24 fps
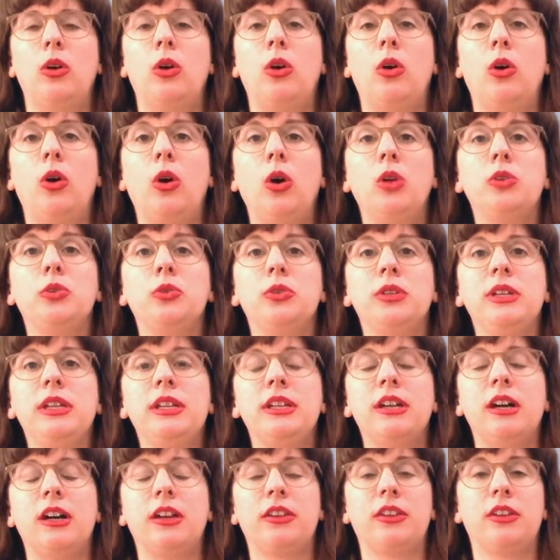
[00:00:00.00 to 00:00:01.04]
All you
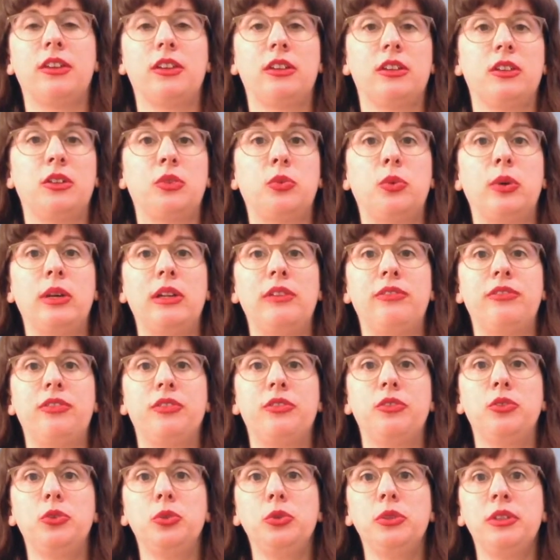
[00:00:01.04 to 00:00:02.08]
need are the 12
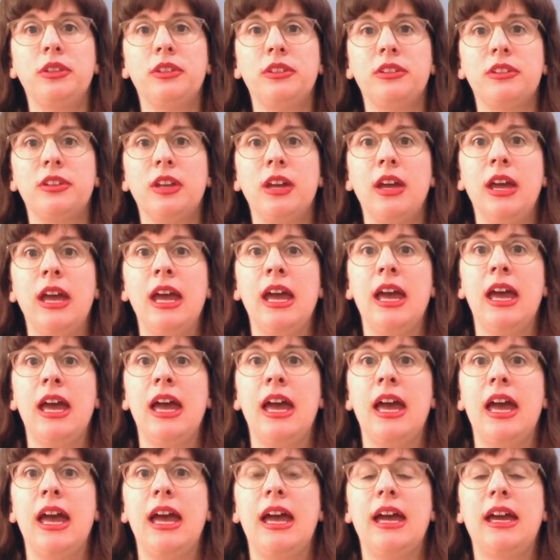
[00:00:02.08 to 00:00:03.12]
roots
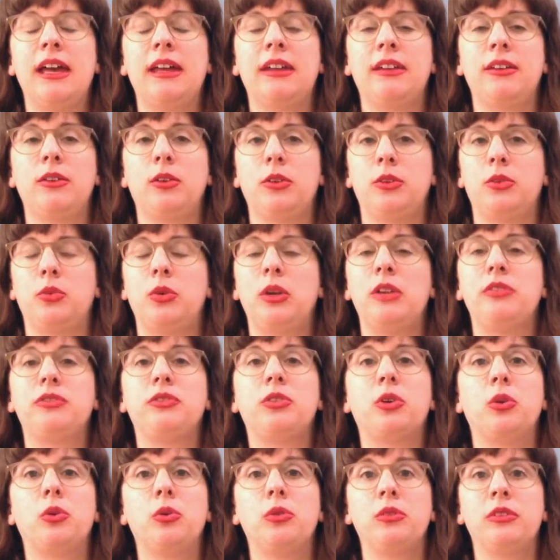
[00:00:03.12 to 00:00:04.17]
or 12
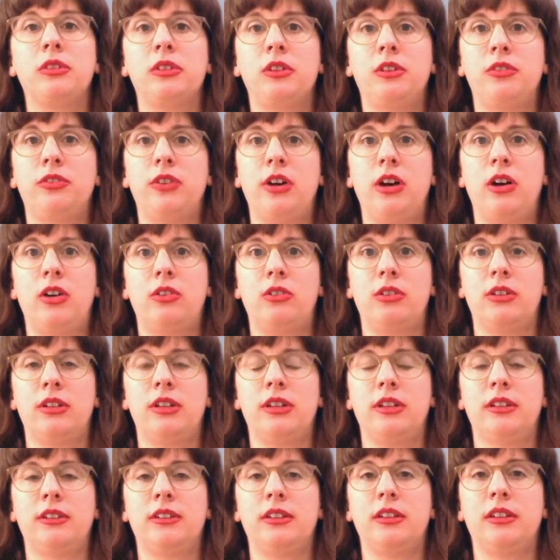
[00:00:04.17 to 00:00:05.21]
tones of our
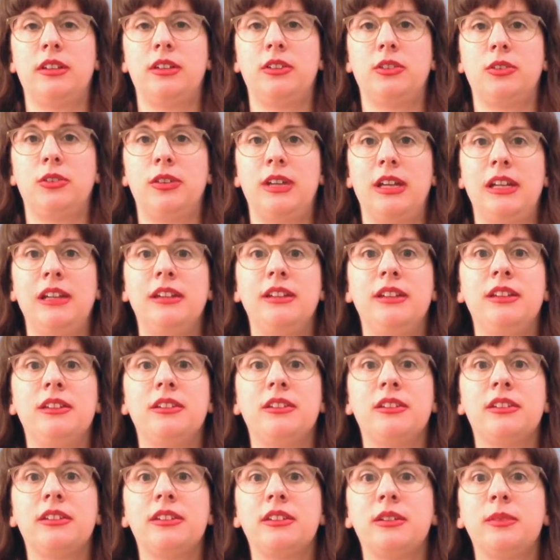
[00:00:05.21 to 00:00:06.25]
tonality
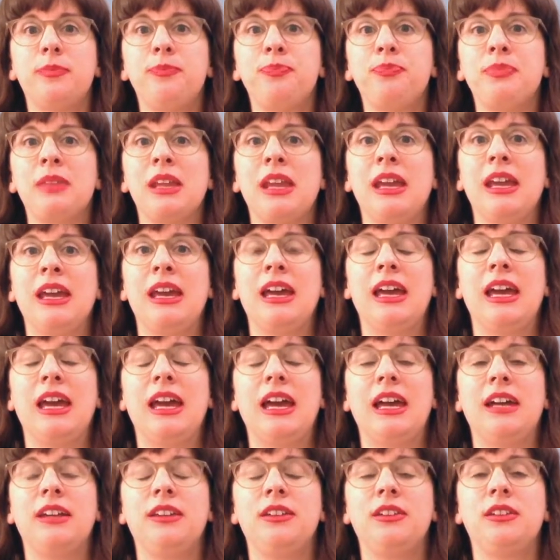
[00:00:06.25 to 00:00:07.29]
system,
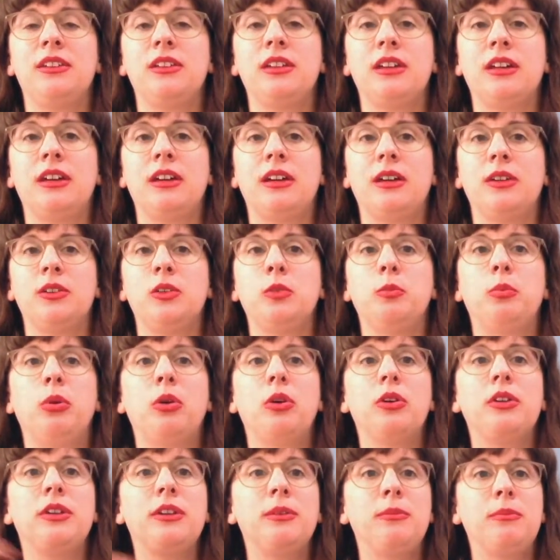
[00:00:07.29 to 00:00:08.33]
and you
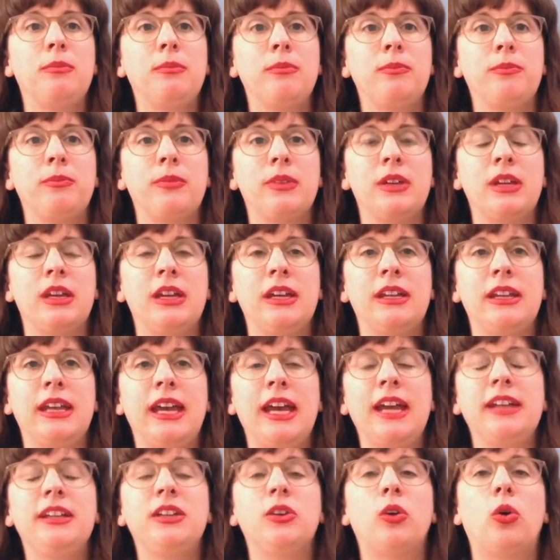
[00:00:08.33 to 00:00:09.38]
put them in
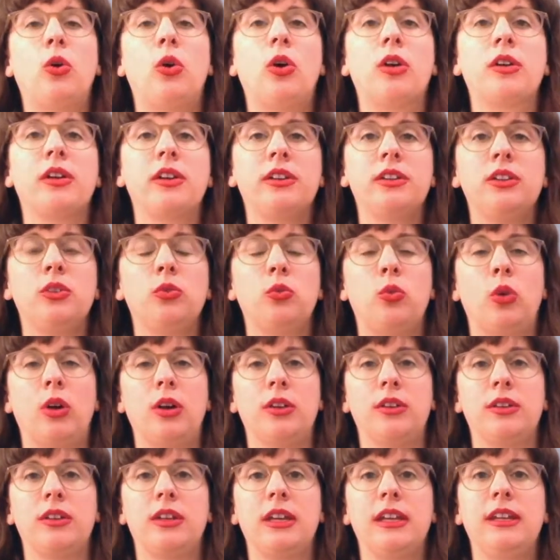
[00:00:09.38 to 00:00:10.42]
any order you
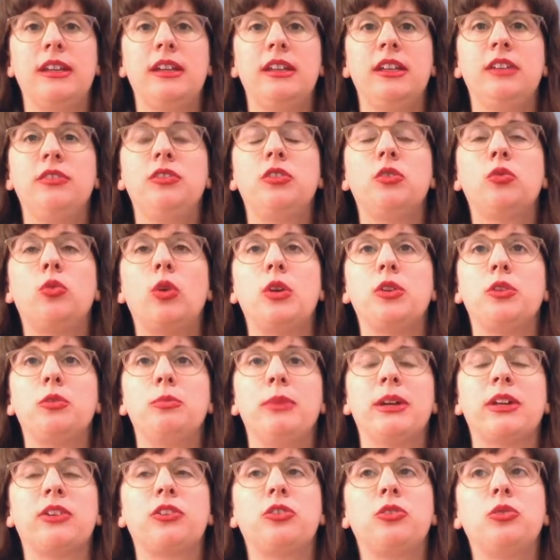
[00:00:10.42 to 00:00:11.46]
want. And if you want to
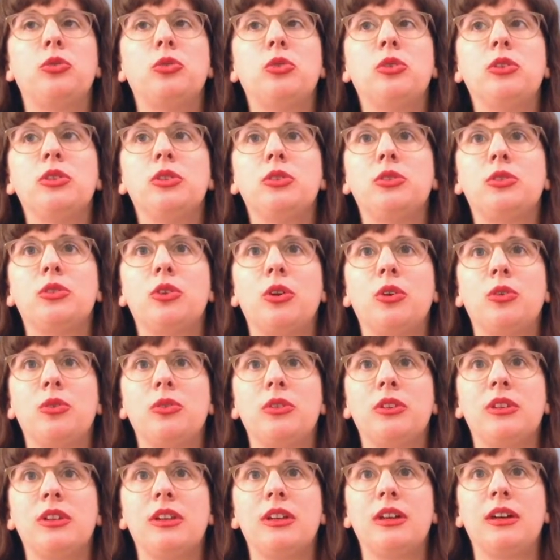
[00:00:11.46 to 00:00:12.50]
make sure you
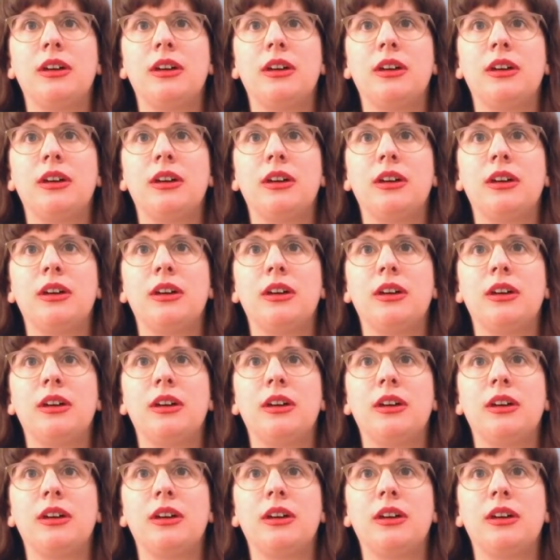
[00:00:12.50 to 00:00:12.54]
don't